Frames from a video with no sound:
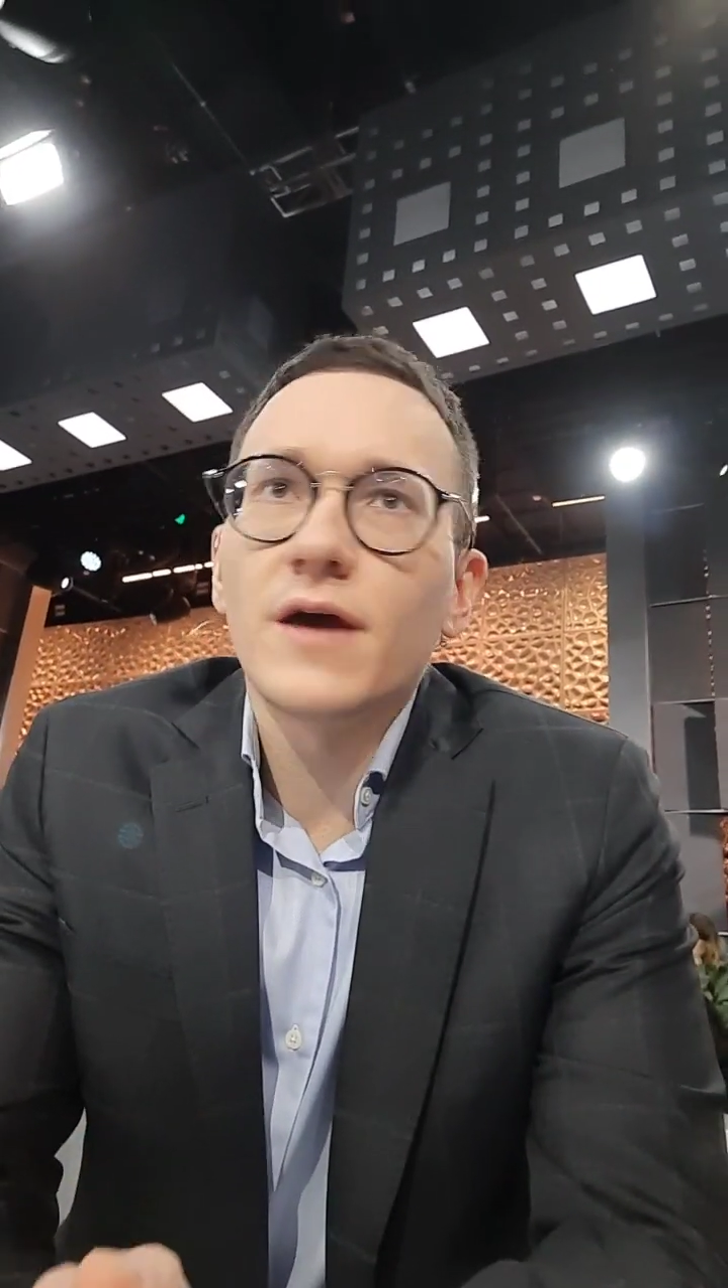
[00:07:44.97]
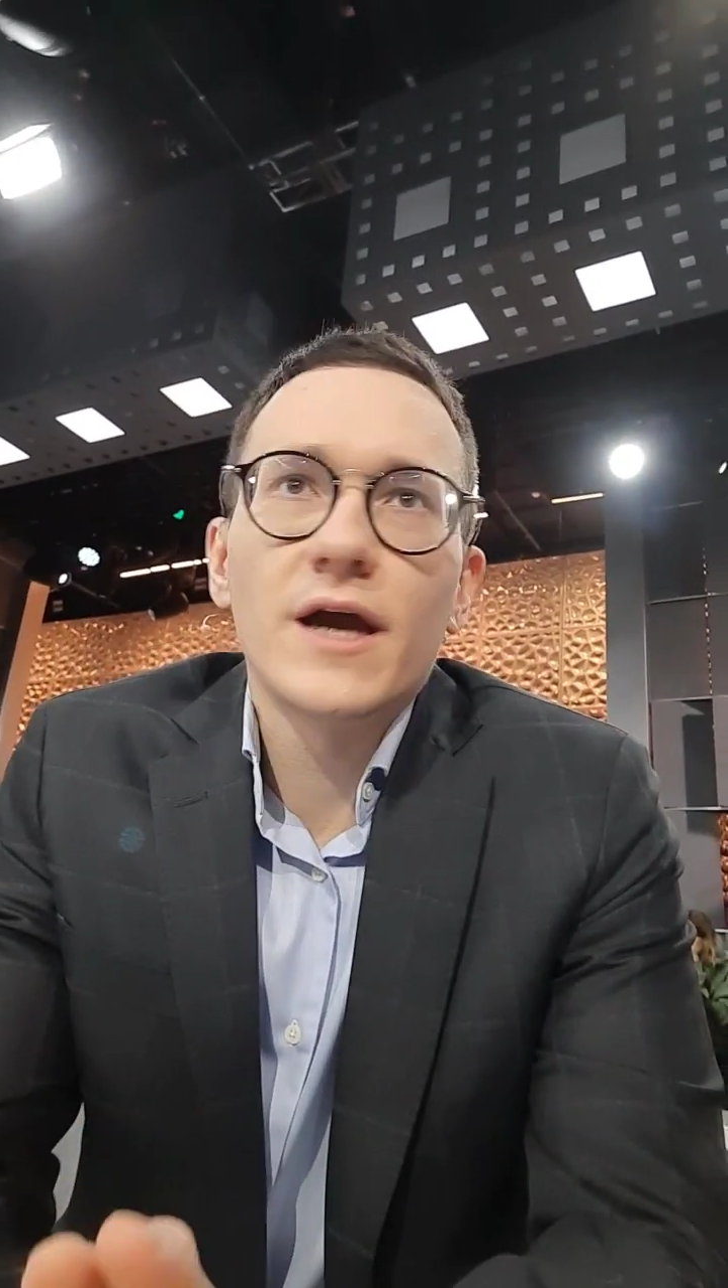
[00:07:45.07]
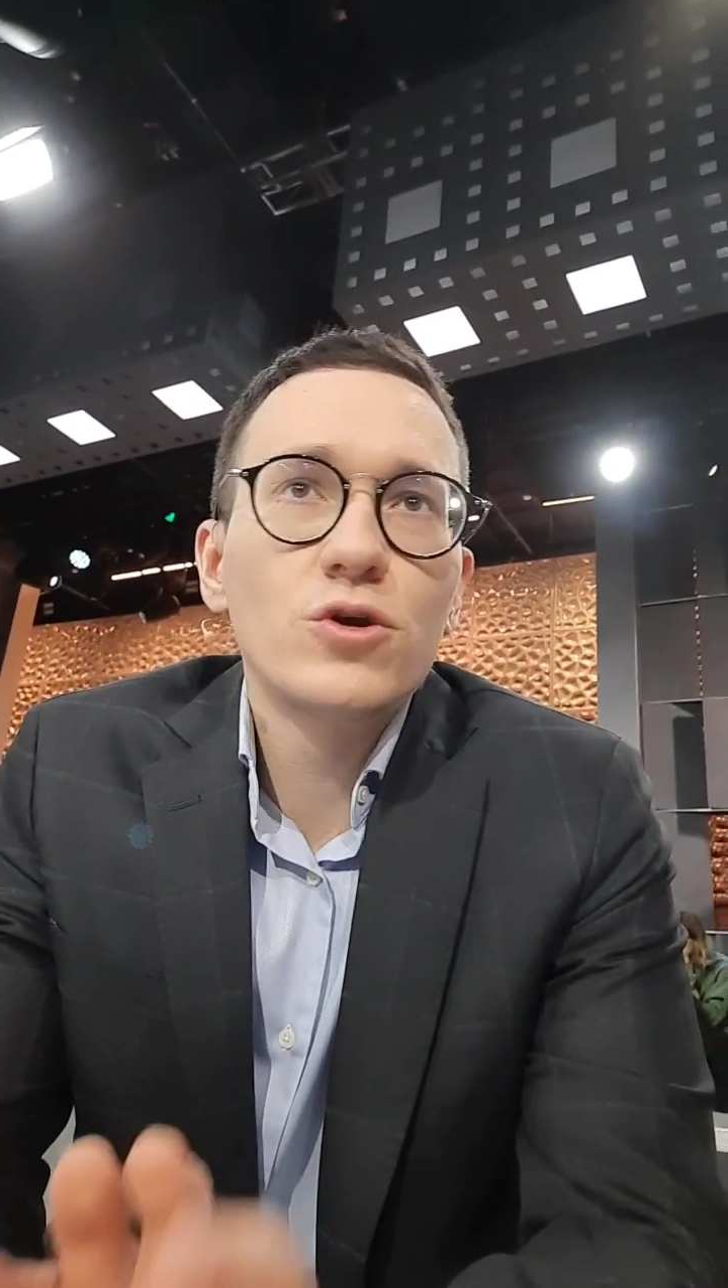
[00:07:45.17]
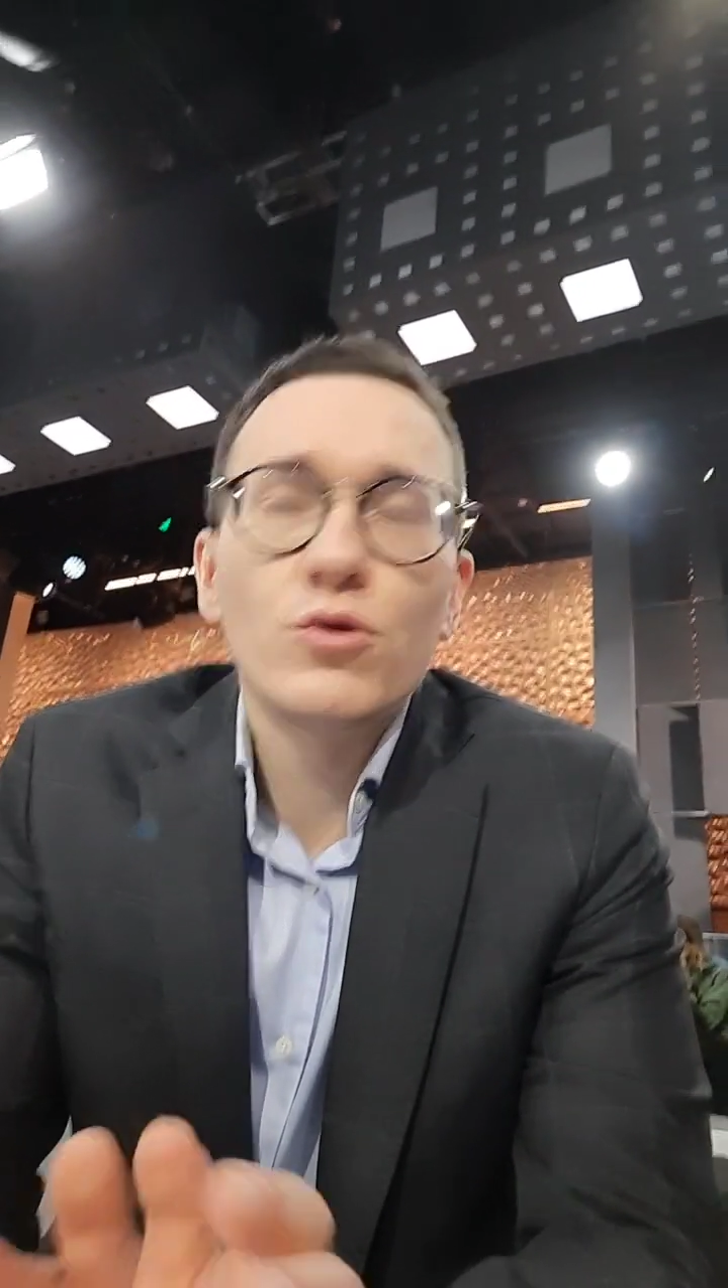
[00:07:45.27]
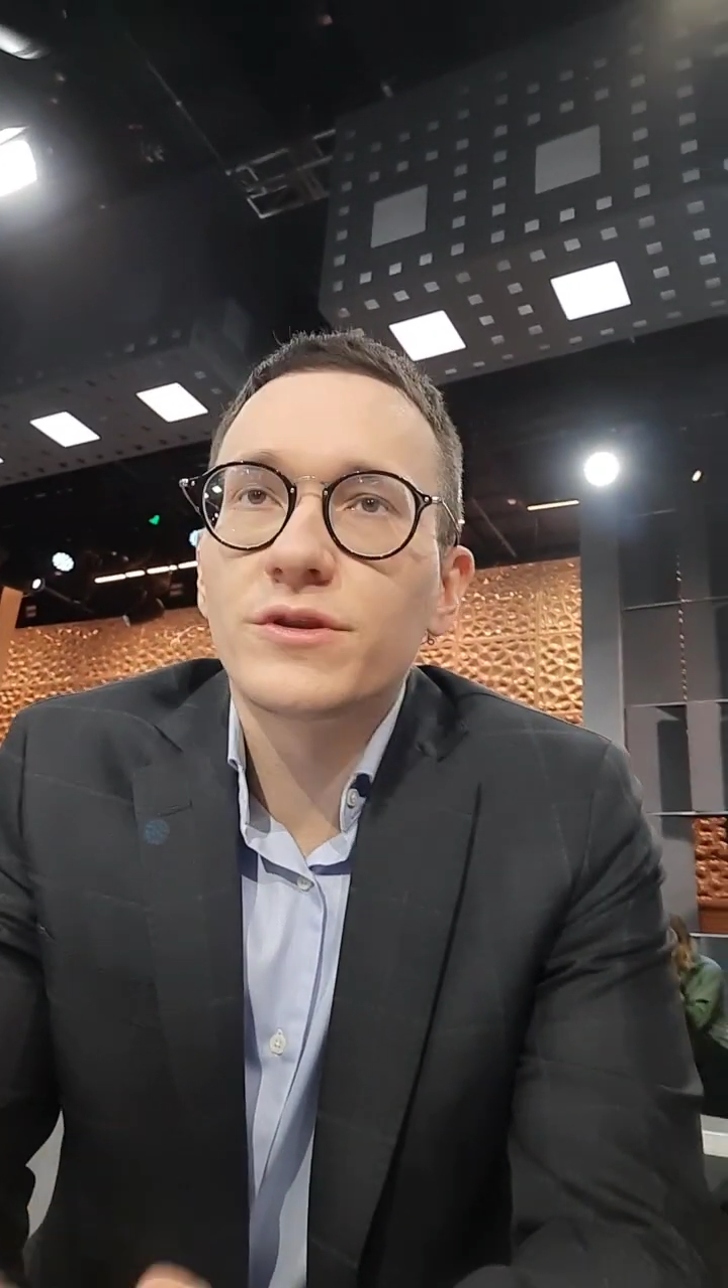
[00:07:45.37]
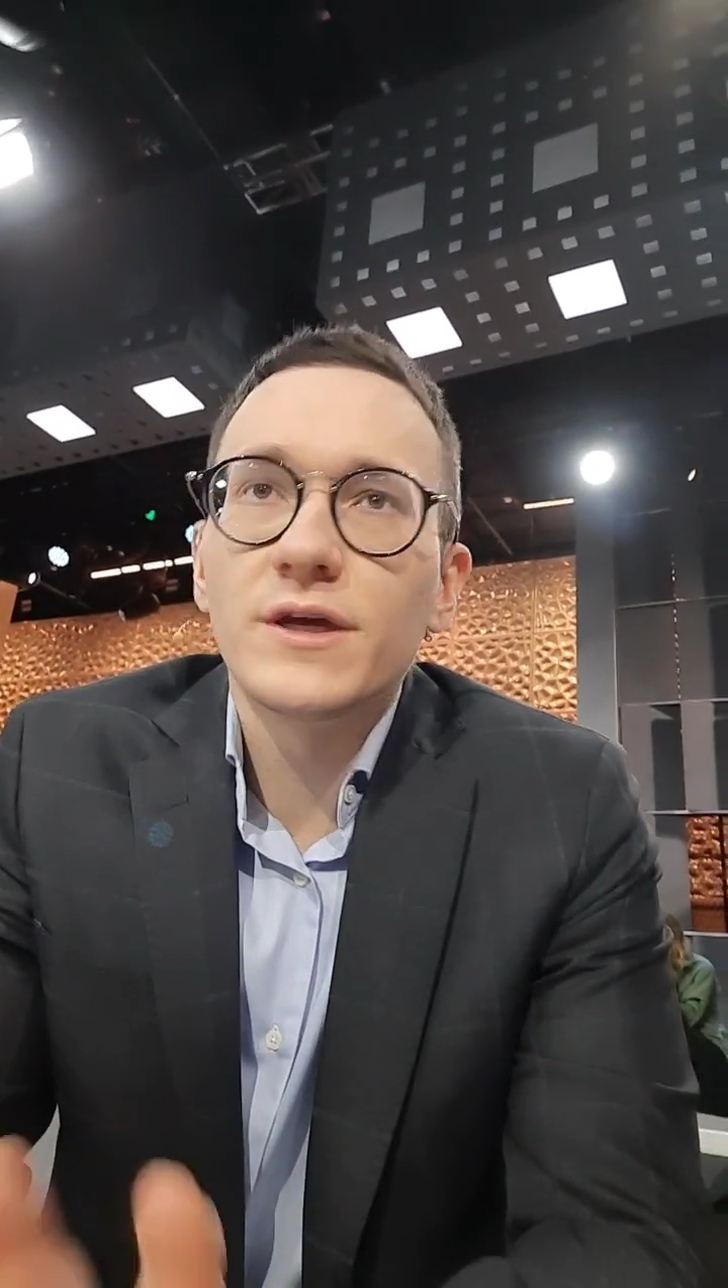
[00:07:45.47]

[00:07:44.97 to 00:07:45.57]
I don't